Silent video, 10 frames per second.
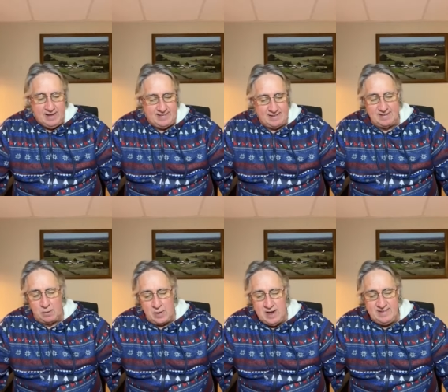He says
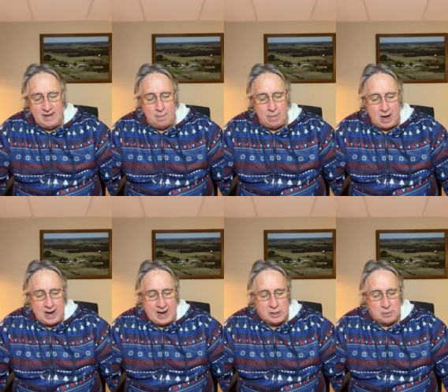the reason that
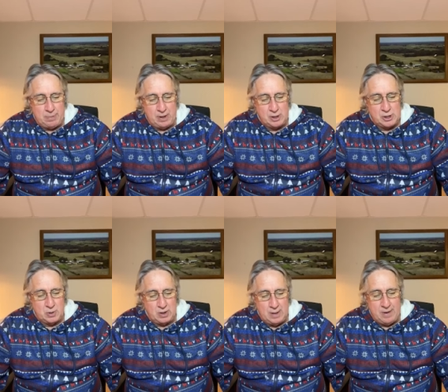potash appears
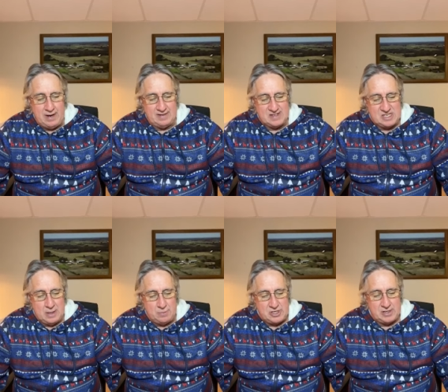to eliminate
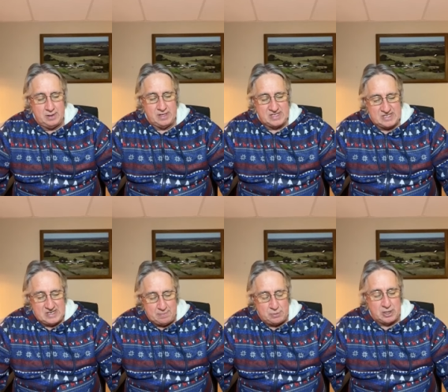the, the
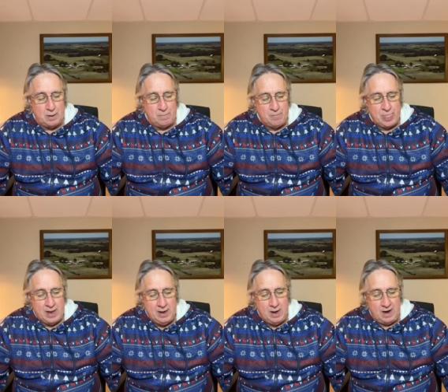symptom
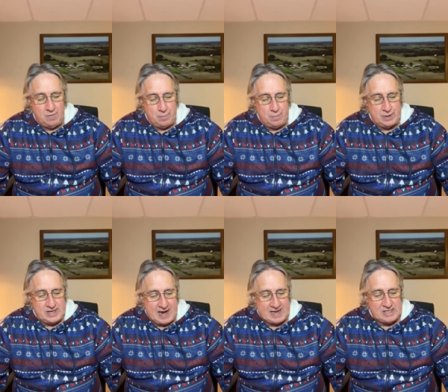of a
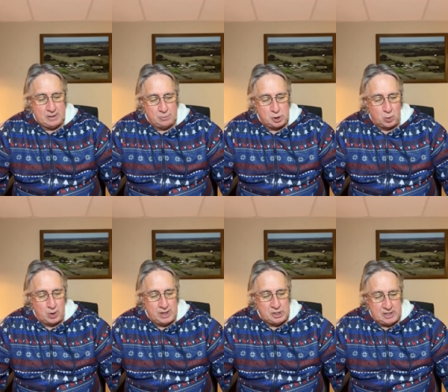potassium
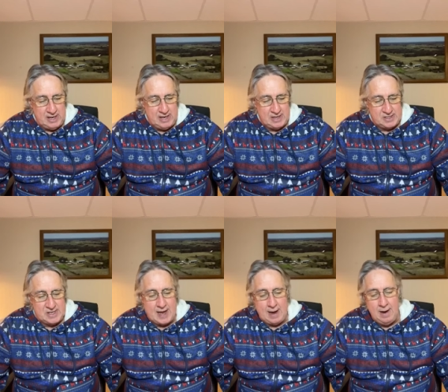shortage
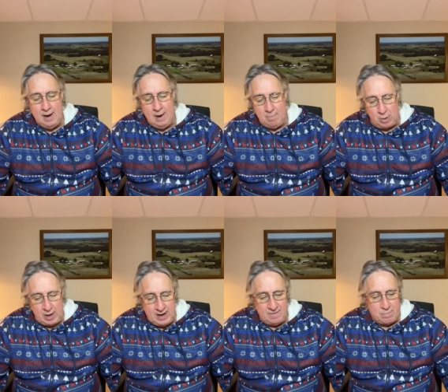is that
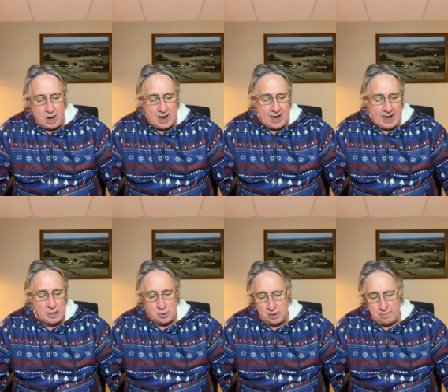muriate of
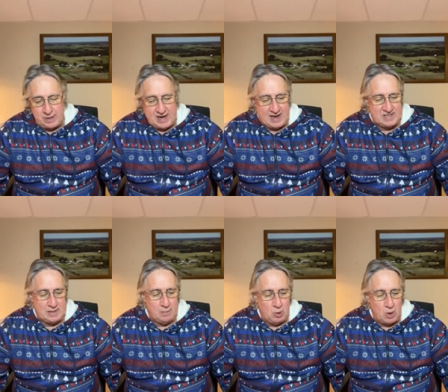potash or
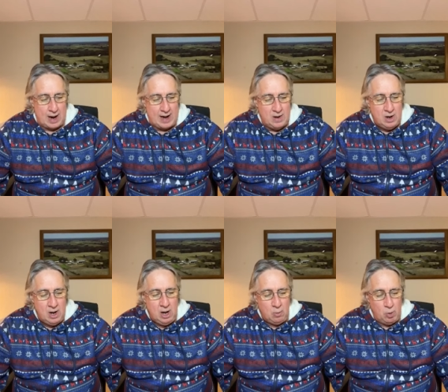potassium chloride
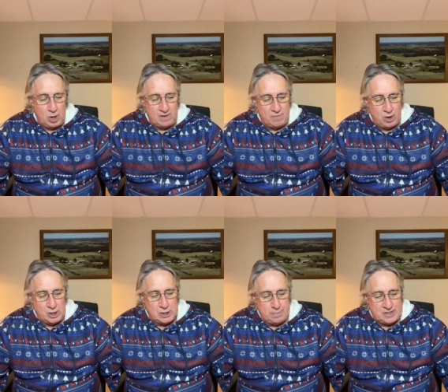will
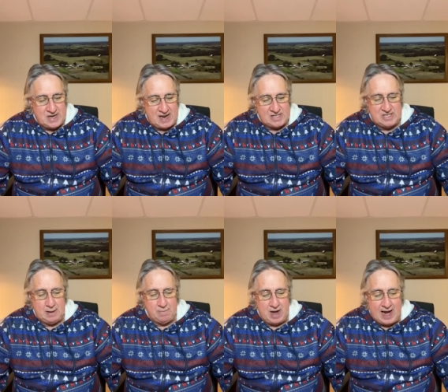convert to
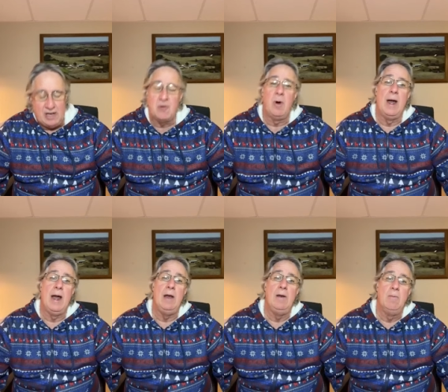potassium
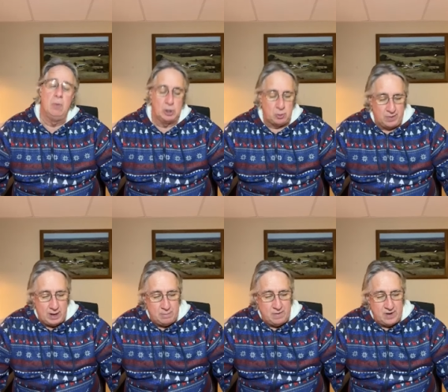nitrate, which will
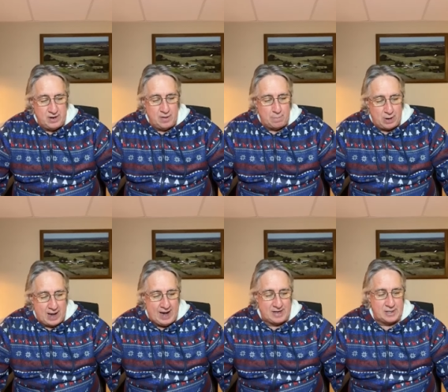then move into the
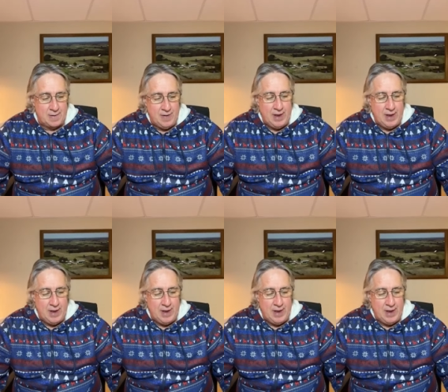plant.